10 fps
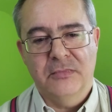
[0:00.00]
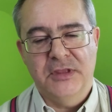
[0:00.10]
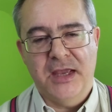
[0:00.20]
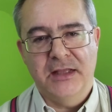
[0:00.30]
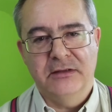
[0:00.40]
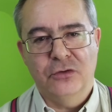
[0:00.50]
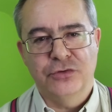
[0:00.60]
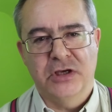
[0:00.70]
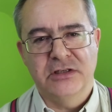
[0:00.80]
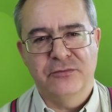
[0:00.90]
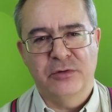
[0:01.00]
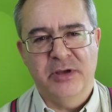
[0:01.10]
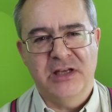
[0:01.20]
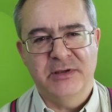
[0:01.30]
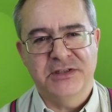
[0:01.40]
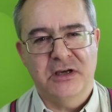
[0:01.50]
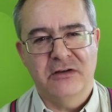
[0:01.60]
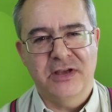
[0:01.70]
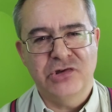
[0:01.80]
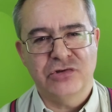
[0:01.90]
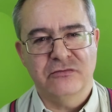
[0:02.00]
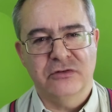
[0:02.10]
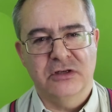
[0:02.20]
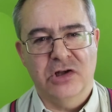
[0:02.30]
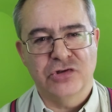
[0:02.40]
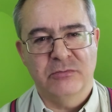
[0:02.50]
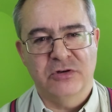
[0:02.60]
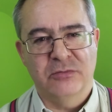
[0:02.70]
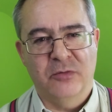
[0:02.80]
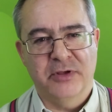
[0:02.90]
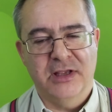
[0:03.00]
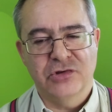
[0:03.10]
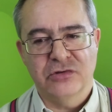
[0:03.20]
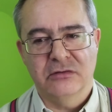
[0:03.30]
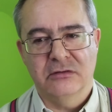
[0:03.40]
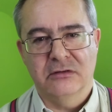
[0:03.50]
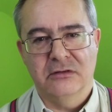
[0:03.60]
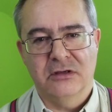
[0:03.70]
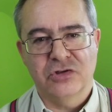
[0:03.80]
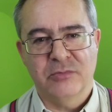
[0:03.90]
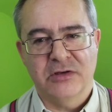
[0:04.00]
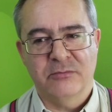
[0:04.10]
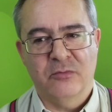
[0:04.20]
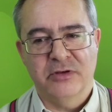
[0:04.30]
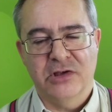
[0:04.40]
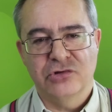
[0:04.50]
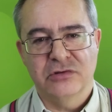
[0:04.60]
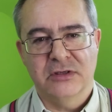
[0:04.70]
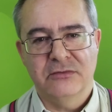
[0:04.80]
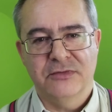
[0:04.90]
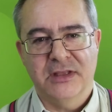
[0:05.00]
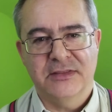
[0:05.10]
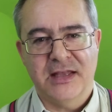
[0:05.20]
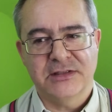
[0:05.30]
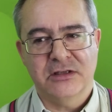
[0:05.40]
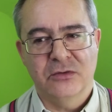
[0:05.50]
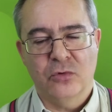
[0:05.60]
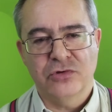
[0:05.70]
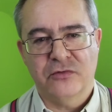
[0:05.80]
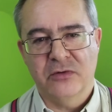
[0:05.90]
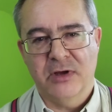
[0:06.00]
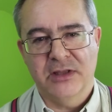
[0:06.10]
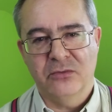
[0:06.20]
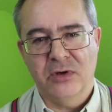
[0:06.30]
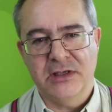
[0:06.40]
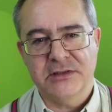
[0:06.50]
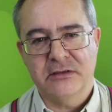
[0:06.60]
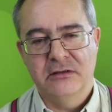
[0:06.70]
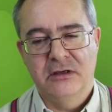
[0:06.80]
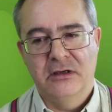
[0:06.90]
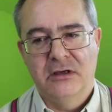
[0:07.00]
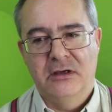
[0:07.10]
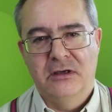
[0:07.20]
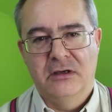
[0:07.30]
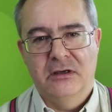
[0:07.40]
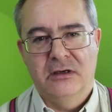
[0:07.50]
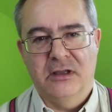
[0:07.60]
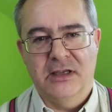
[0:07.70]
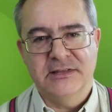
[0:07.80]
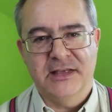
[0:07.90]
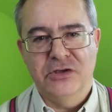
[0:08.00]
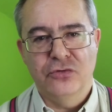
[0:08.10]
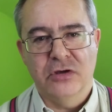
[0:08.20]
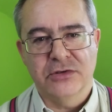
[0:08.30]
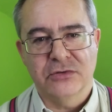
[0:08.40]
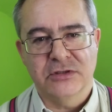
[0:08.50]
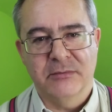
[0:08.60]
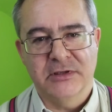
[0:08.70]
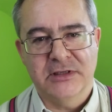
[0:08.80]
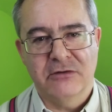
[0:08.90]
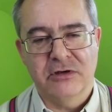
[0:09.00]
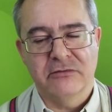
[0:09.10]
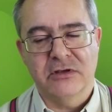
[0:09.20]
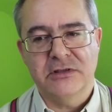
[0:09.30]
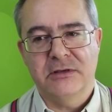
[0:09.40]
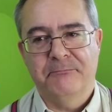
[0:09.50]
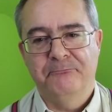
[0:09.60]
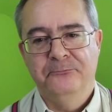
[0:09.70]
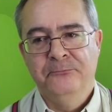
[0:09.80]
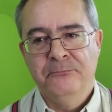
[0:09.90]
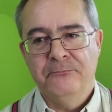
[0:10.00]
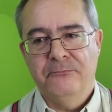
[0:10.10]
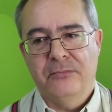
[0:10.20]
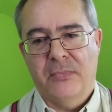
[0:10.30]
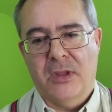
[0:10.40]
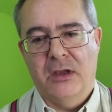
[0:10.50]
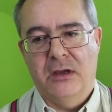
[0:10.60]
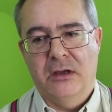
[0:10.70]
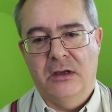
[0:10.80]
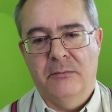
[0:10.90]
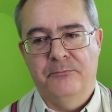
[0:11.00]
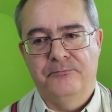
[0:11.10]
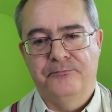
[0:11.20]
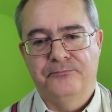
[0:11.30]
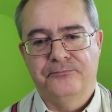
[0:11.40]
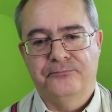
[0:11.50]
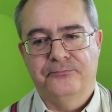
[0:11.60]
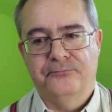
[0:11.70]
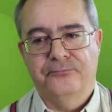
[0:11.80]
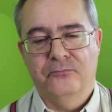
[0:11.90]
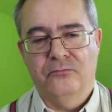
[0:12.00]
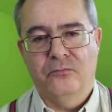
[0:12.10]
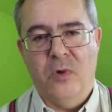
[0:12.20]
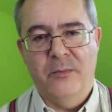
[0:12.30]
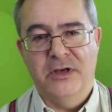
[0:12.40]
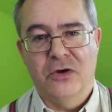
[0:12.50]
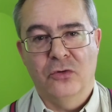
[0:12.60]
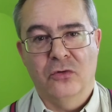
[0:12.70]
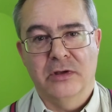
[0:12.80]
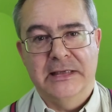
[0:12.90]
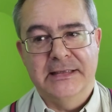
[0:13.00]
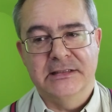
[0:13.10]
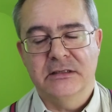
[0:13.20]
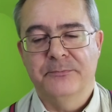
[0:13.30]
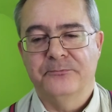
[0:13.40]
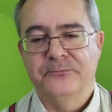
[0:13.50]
then the alternative would appear to be starvation for a large number of the population, a large amount of population. So I don't think that's going to wash very well in the West, unless they nuke us or something to get rid of us, when we're no longer needed.